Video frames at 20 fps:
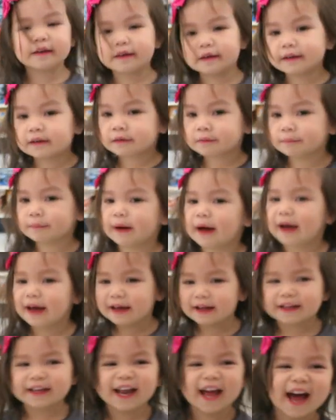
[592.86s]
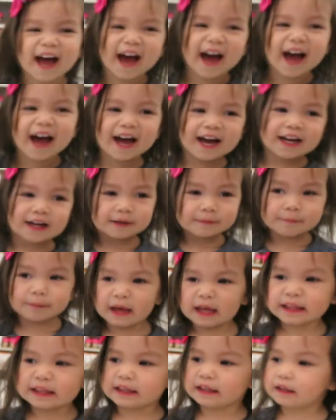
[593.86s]
Dummy Bear. Right.
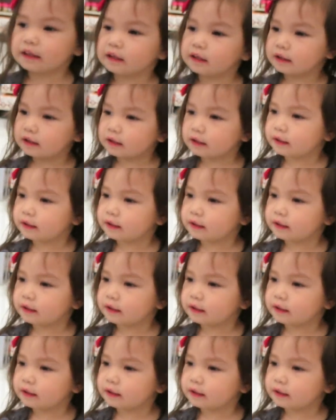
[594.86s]
Oh, excuse me.